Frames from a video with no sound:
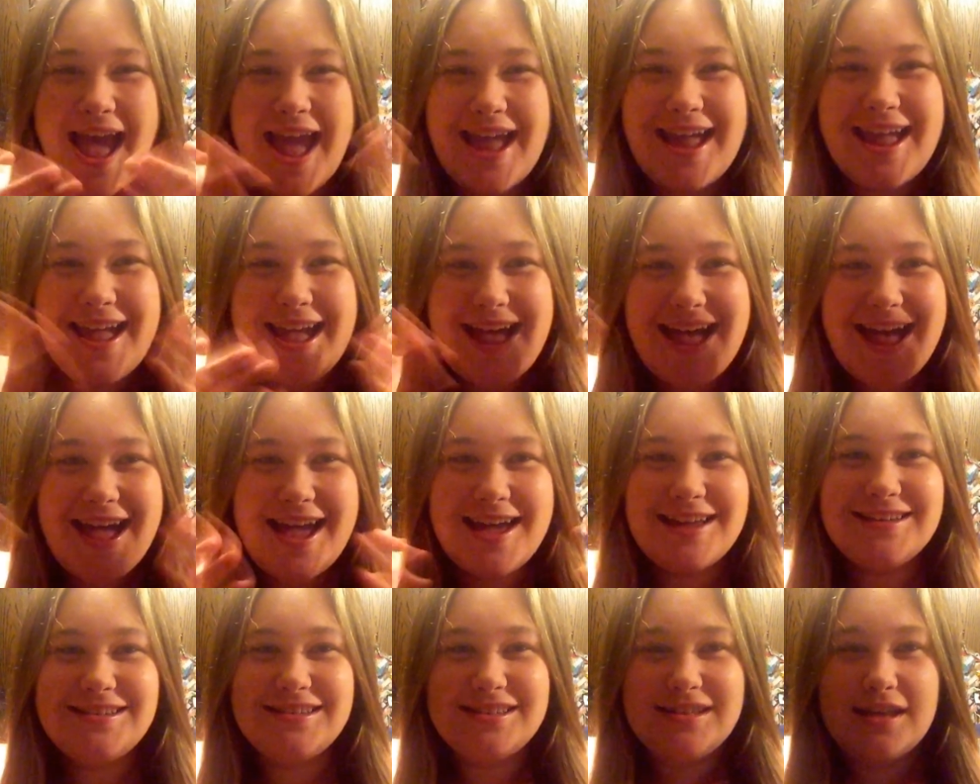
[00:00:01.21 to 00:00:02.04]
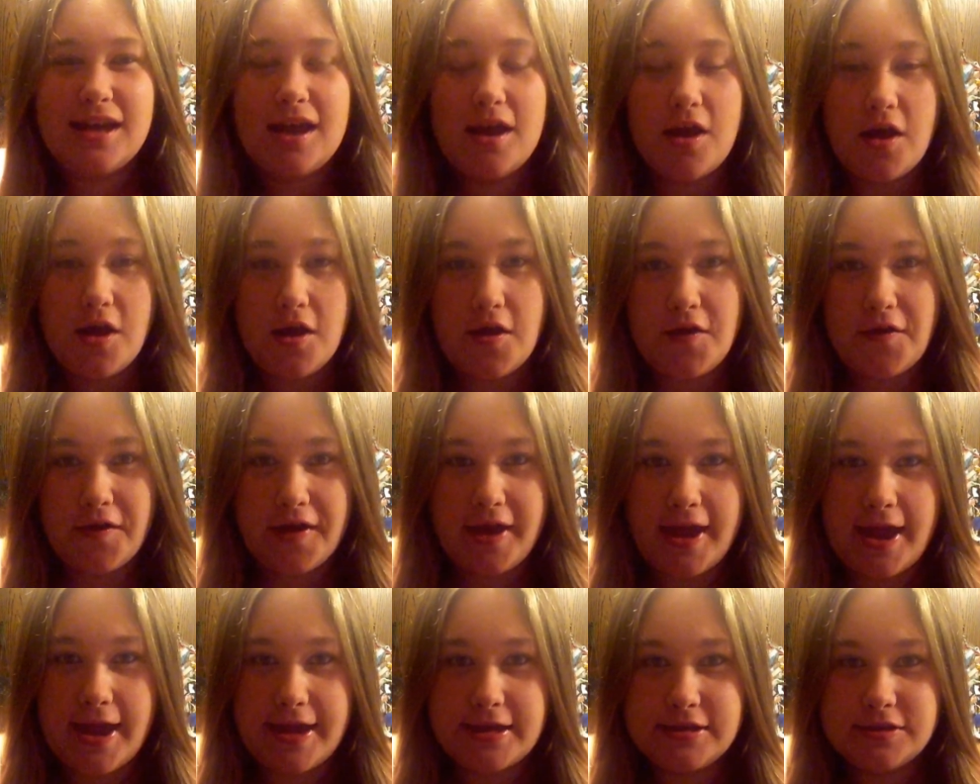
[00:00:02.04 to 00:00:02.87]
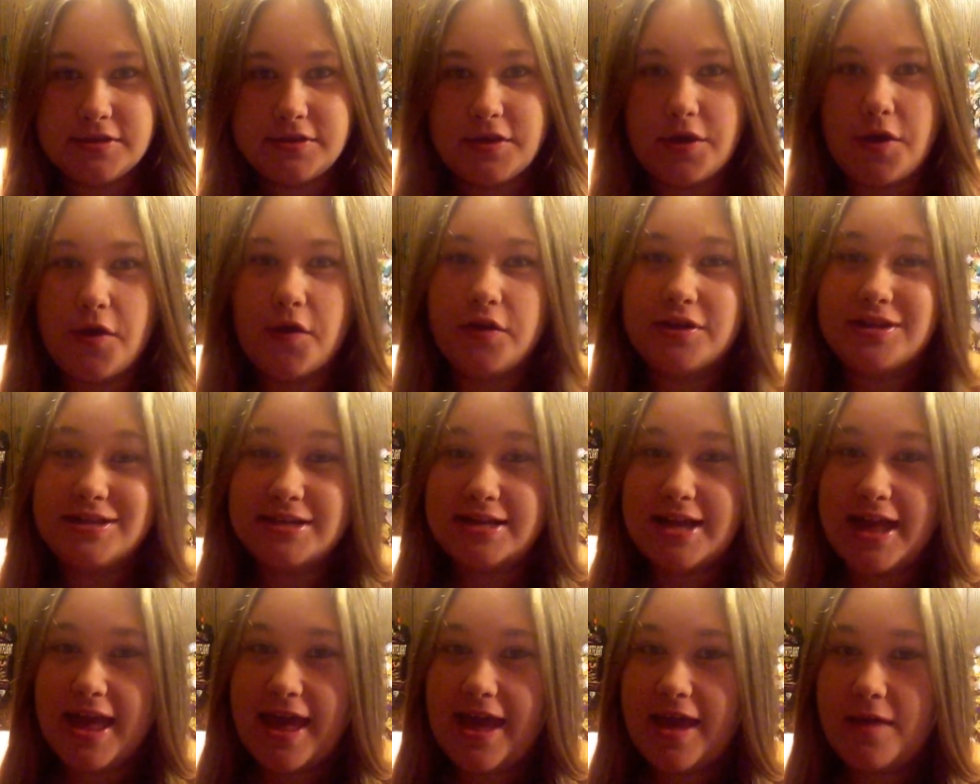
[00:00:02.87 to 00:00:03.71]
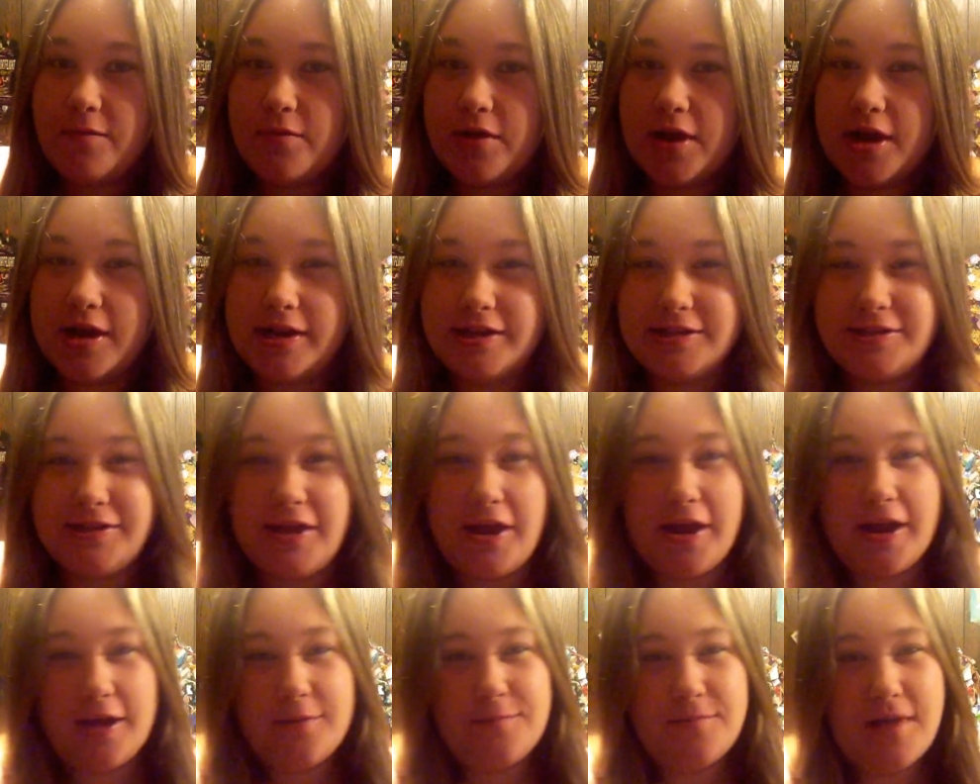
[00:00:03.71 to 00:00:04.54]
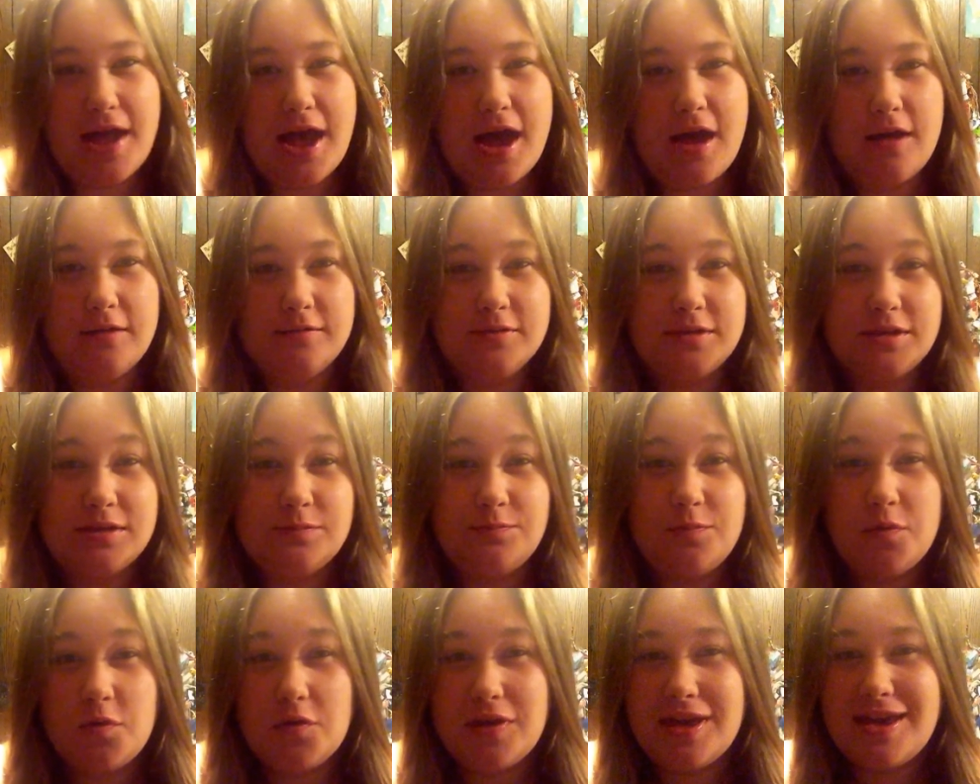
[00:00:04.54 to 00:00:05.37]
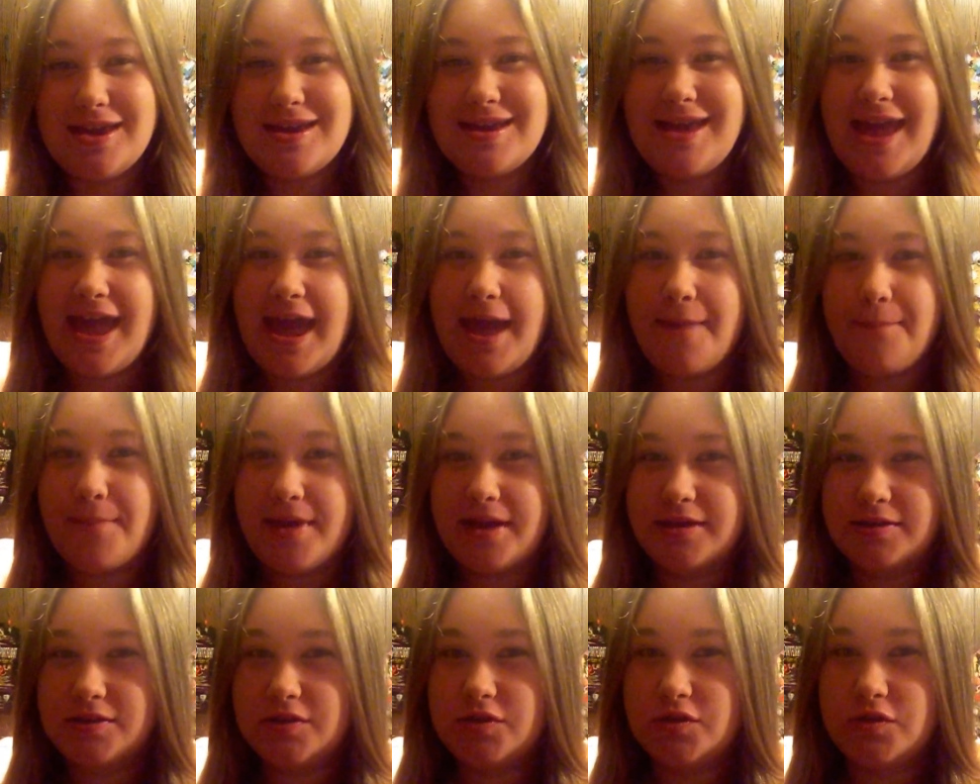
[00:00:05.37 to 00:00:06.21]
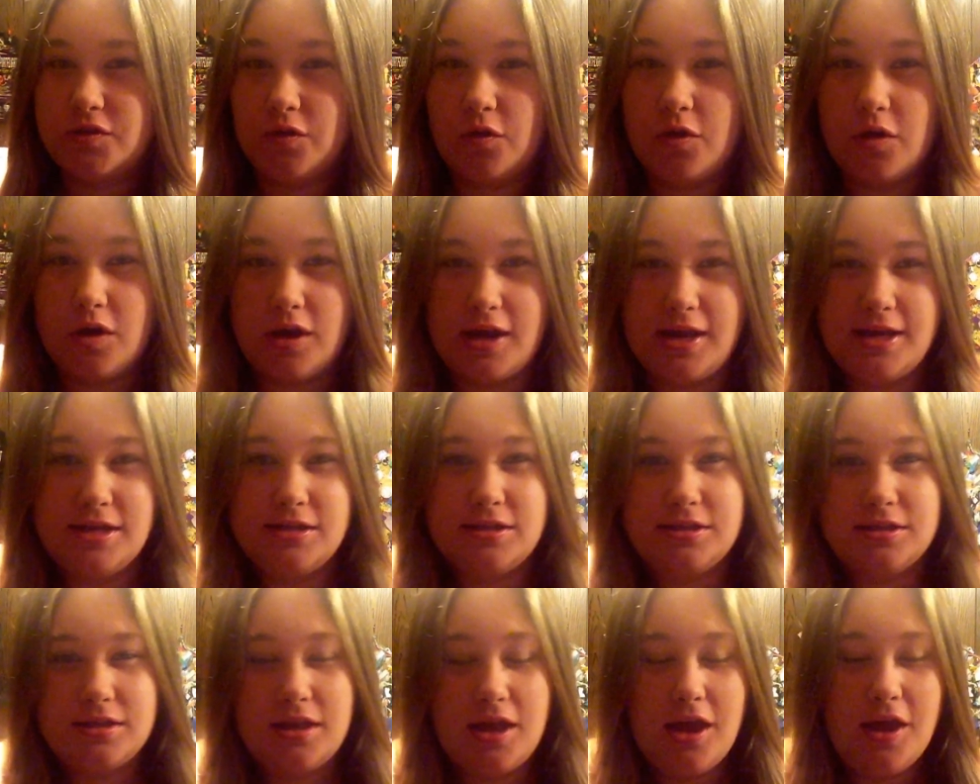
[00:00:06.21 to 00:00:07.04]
Hi guys! Okay, so today we're going to talk about spooky camping stories.